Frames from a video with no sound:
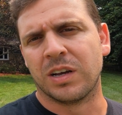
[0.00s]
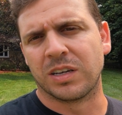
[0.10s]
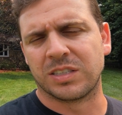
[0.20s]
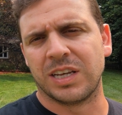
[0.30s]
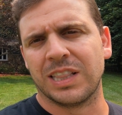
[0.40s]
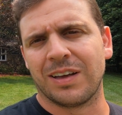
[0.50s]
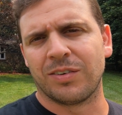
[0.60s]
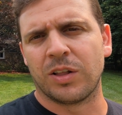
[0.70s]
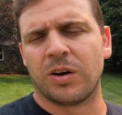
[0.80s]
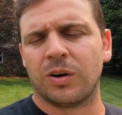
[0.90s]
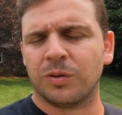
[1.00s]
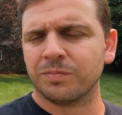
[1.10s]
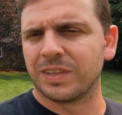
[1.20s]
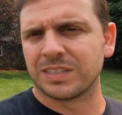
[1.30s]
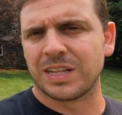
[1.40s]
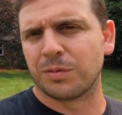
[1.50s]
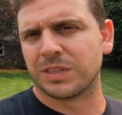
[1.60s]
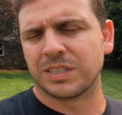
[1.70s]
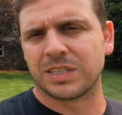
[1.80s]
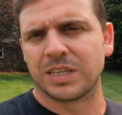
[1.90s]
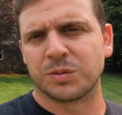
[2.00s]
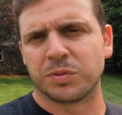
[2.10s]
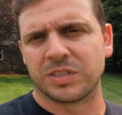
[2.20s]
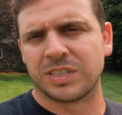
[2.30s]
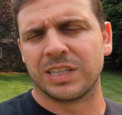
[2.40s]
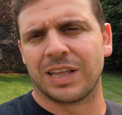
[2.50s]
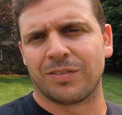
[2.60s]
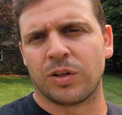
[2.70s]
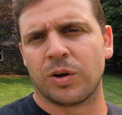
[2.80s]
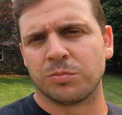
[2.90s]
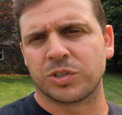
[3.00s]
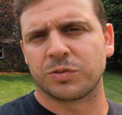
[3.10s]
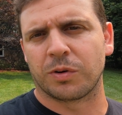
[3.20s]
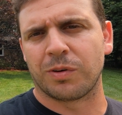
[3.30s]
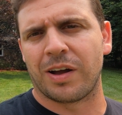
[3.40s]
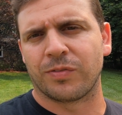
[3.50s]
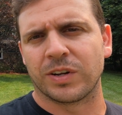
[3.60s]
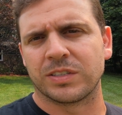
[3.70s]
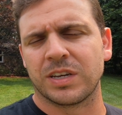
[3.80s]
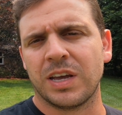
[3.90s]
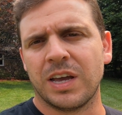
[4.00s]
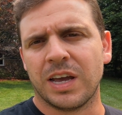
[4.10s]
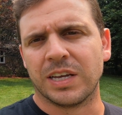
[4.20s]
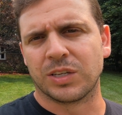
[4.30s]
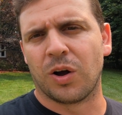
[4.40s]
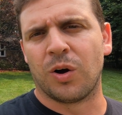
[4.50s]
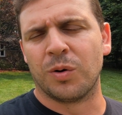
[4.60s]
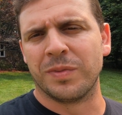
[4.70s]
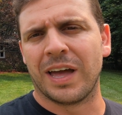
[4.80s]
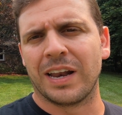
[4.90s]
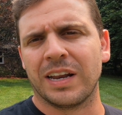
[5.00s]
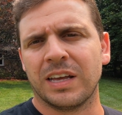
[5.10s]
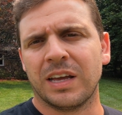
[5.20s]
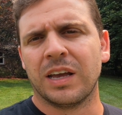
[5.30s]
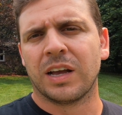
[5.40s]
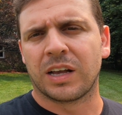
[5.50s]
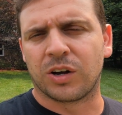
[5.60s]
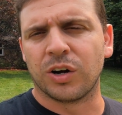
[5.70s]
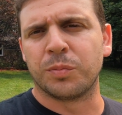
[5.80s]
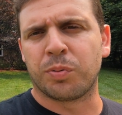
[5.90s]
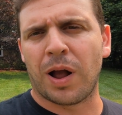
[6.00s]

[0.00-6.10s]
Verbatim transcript: A C-level home, that's not what this is, but a C-level home, just for reference, is a home that could